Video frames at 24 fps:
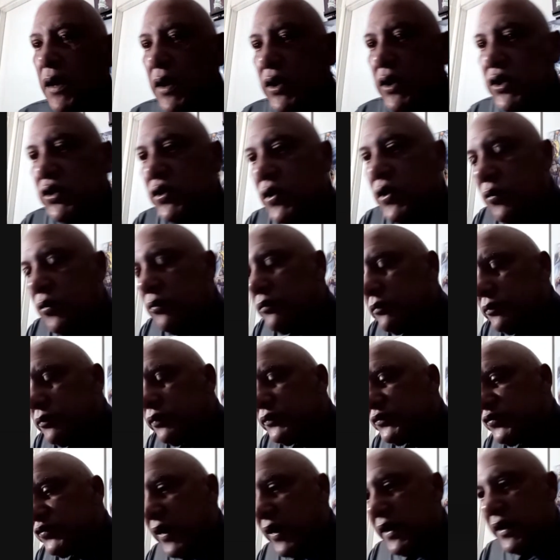You know,
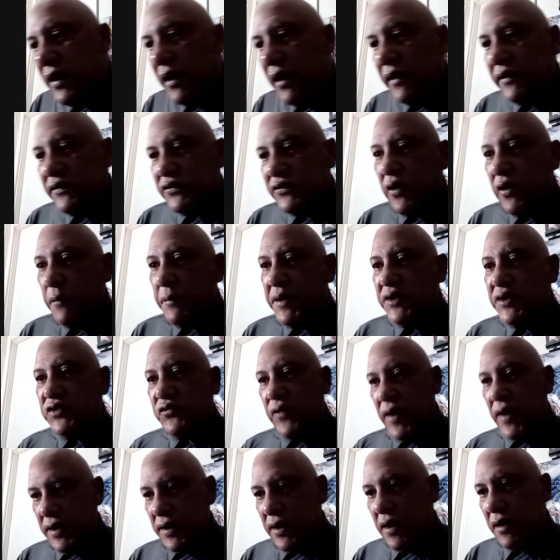Trae Young is going to be
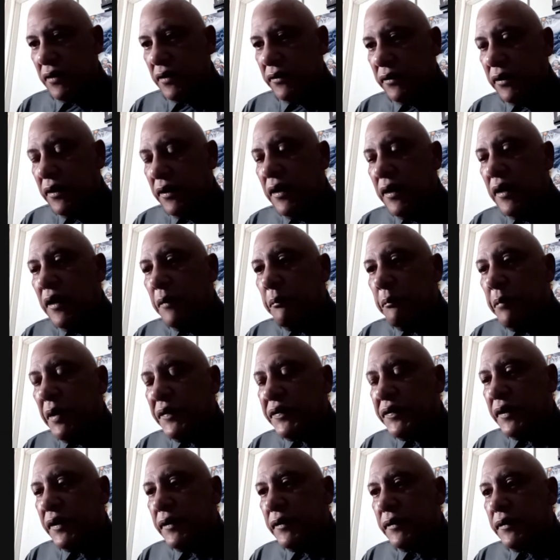Trae Young,
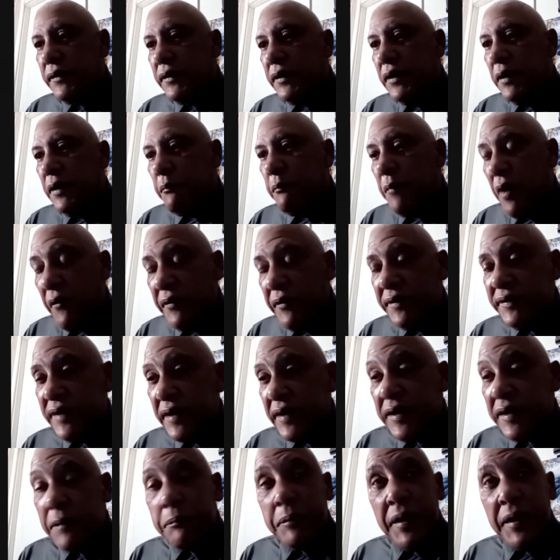but the Murray
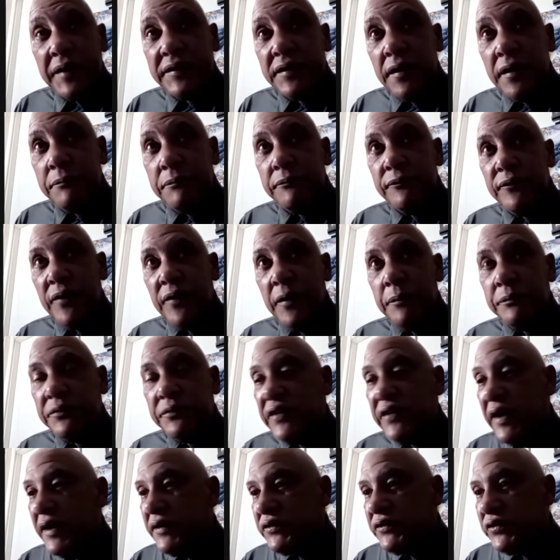that they picked up from
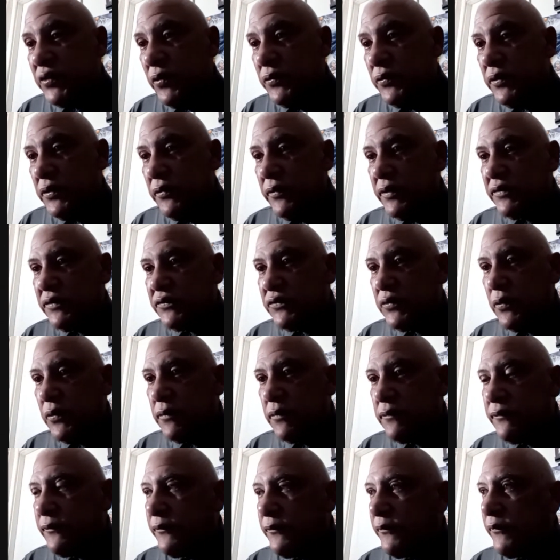San Antonio is
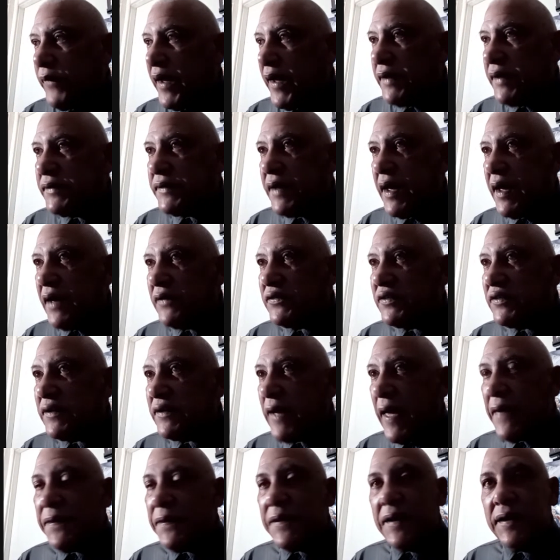doing fantastic.
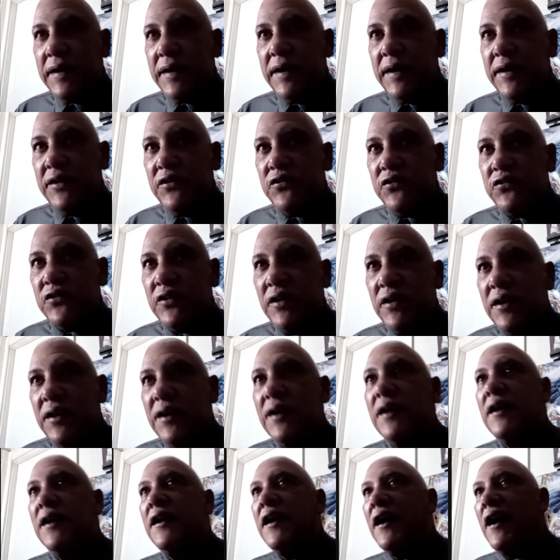I think he's
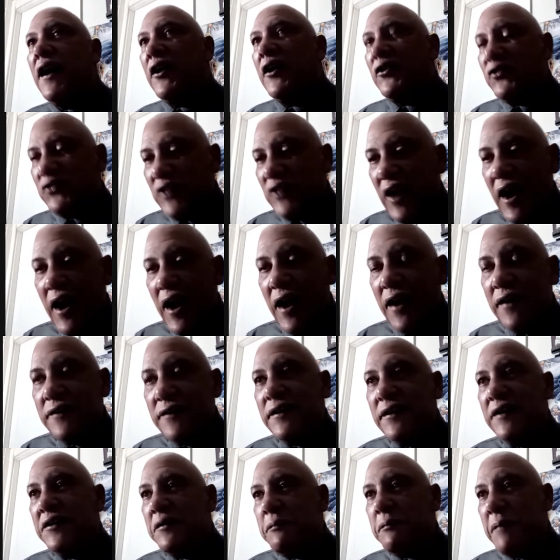a star
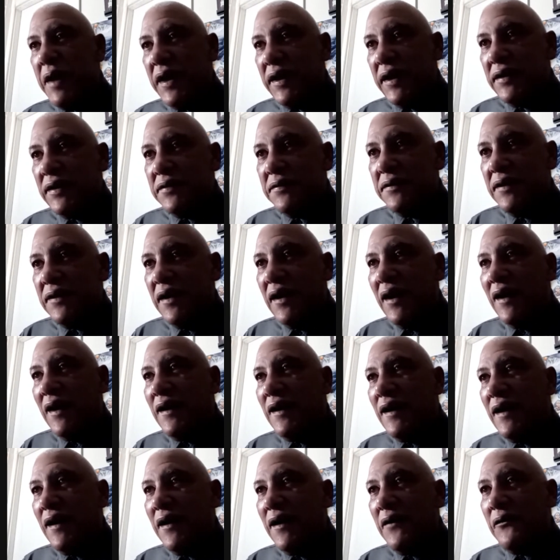in the making.
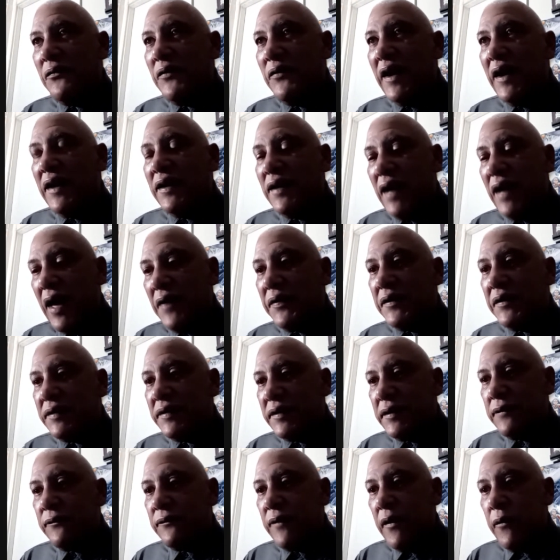I think
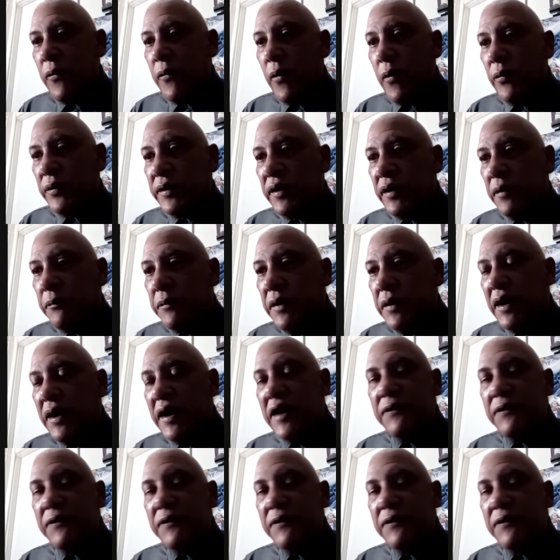they did very well with him.